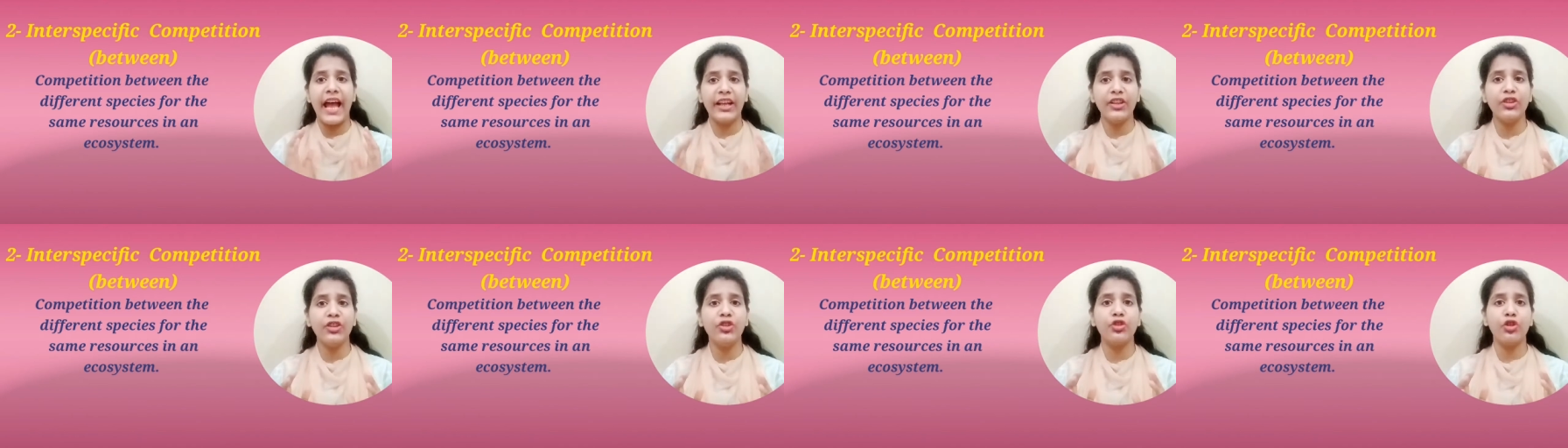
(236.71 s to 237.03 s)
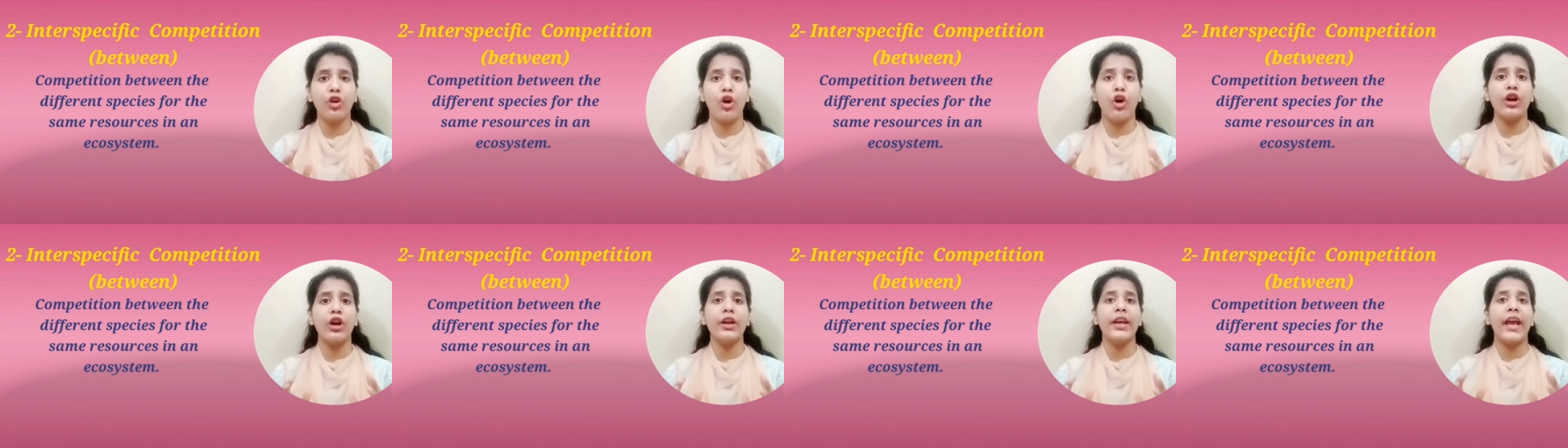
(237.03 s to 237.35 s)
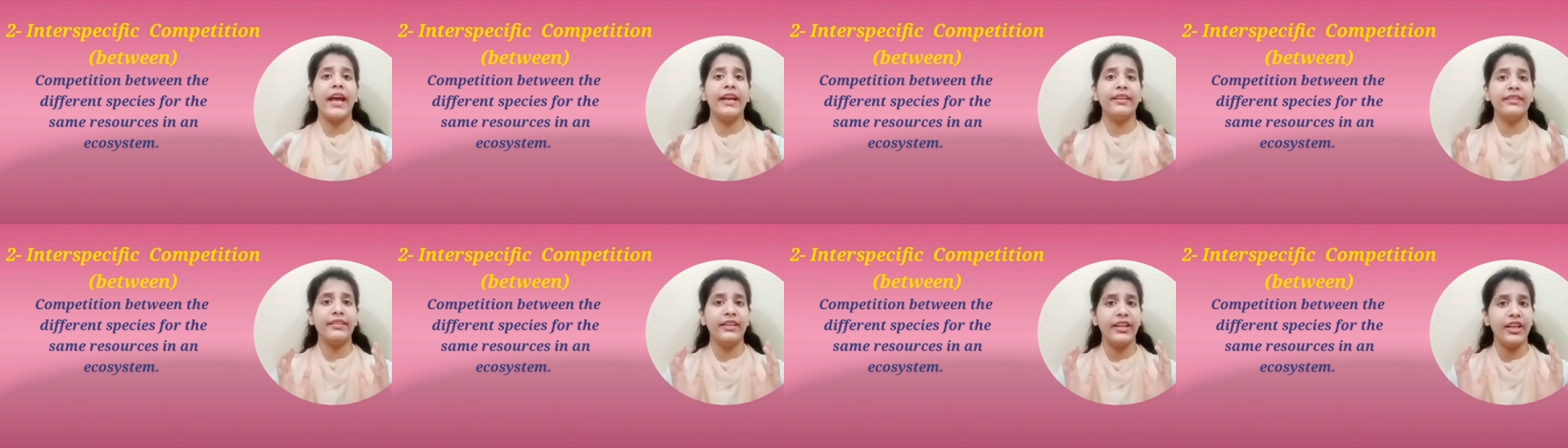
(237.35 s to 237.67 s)
as strong
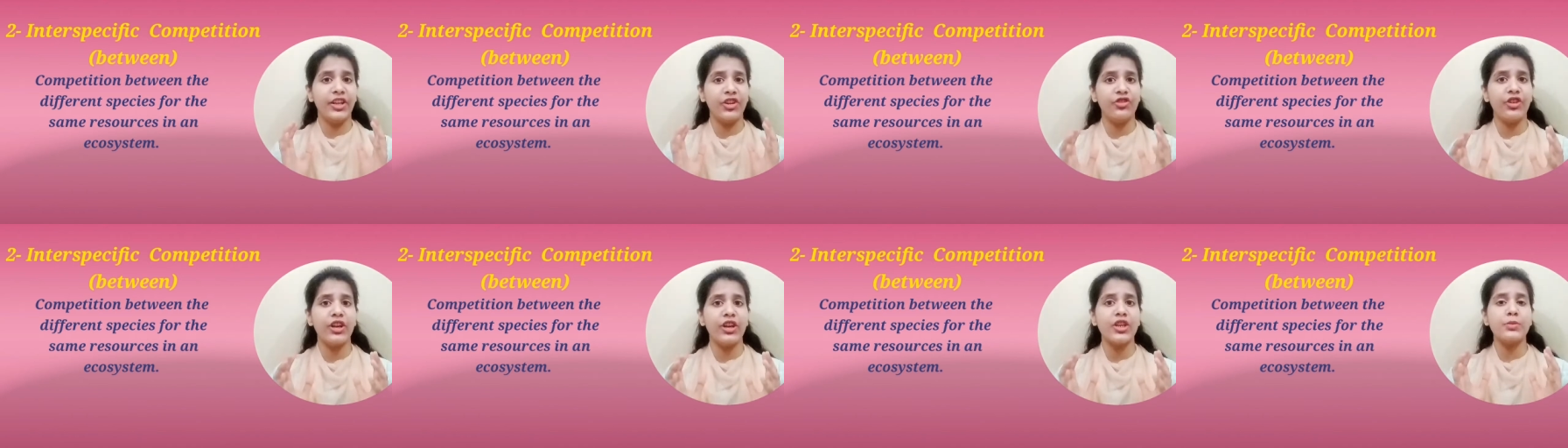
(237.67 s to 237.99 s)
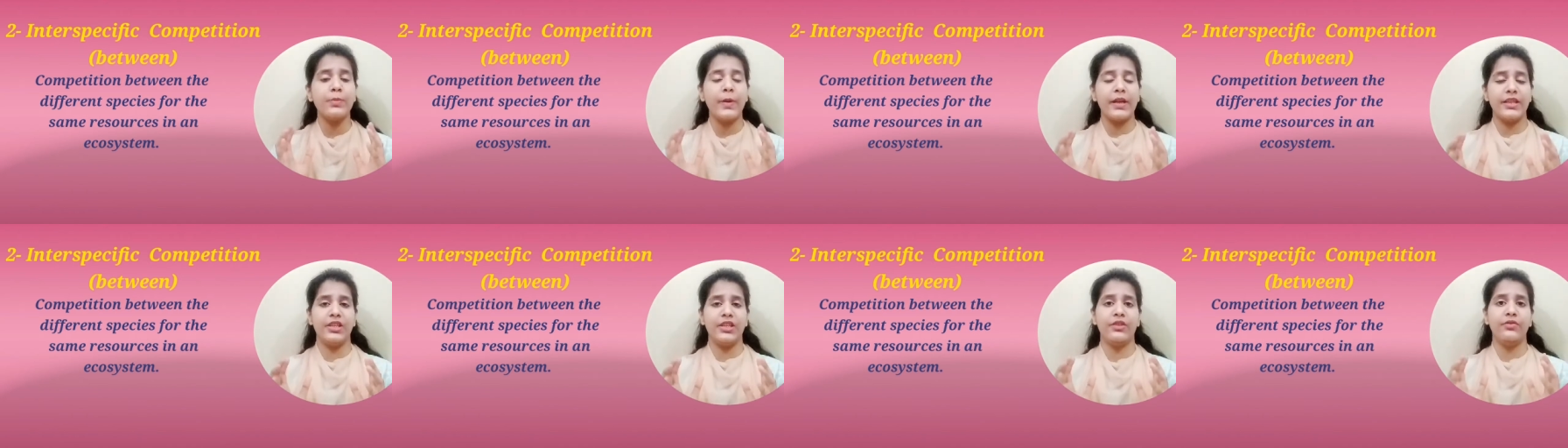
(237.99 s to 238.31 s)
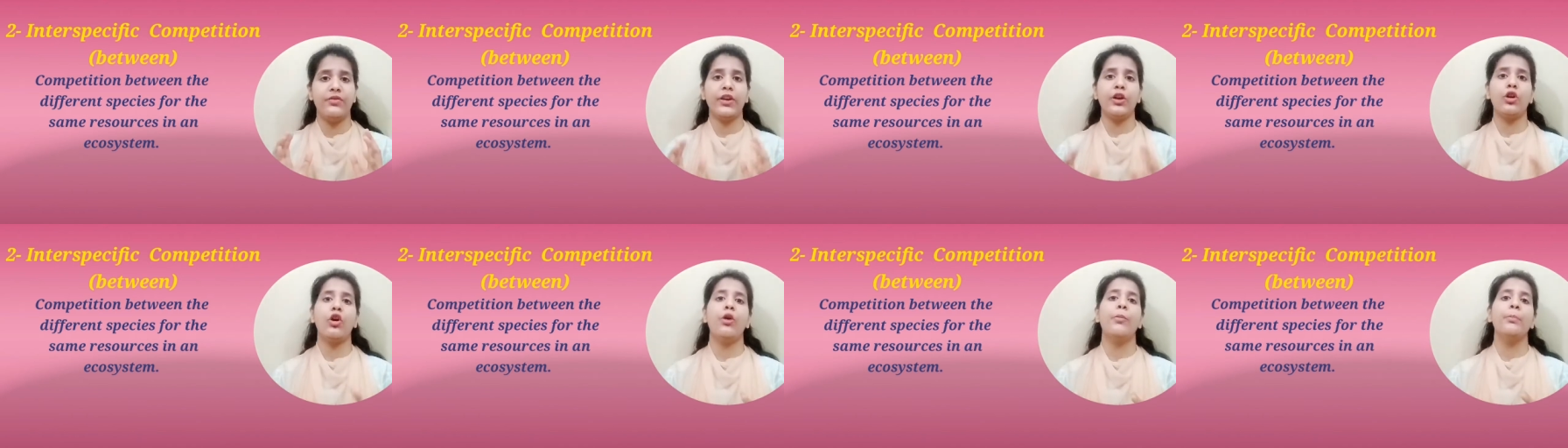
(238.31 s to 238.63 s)
as
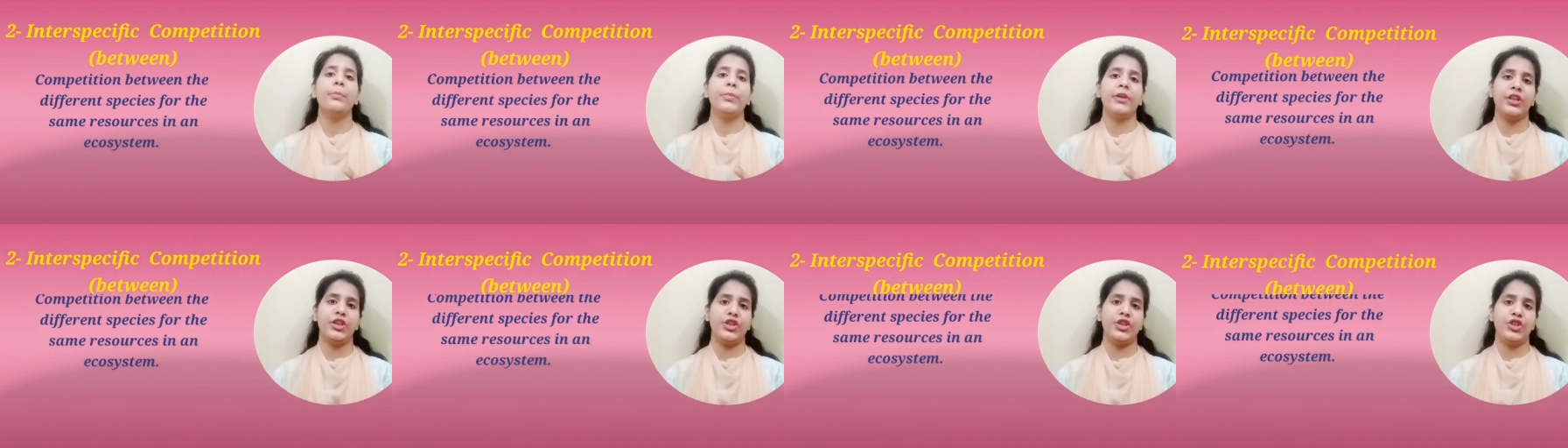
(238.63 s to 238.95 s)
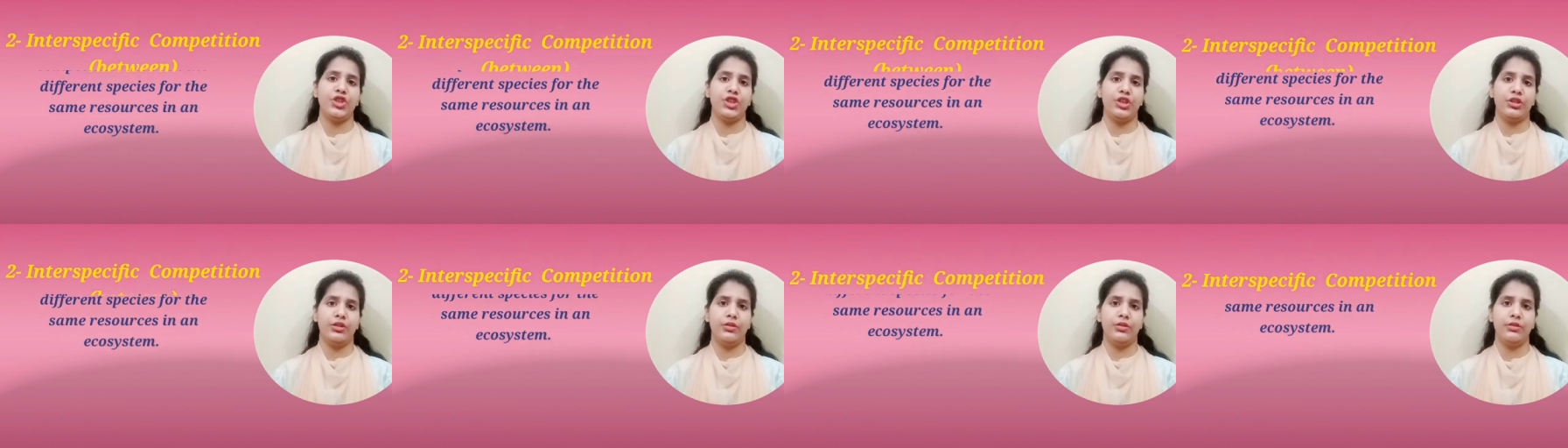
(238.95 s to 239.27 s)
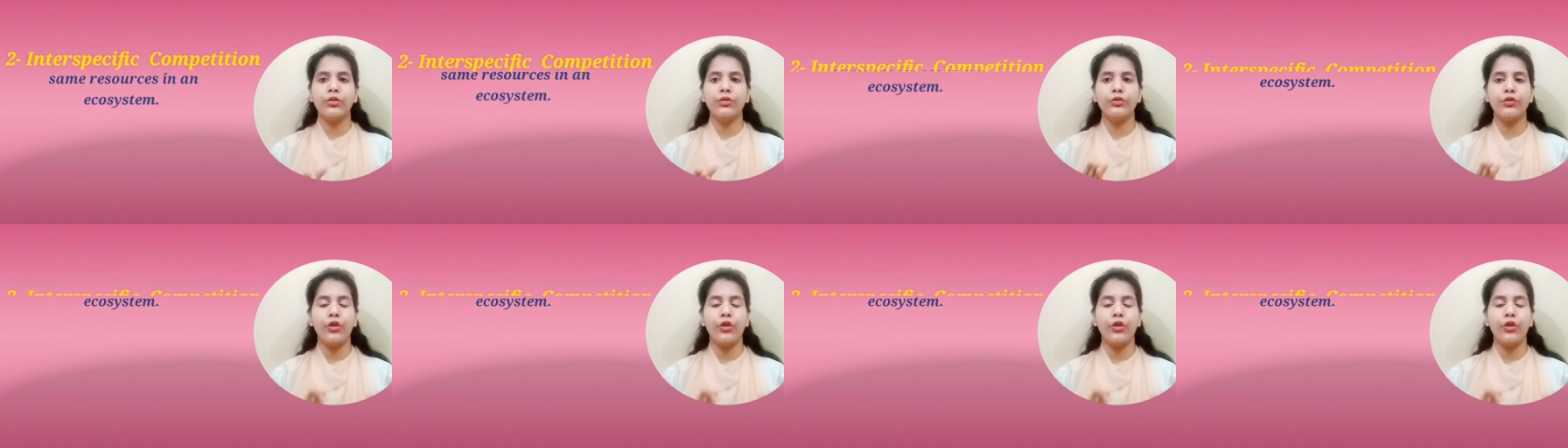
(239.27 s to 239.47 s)
intraspecific competition.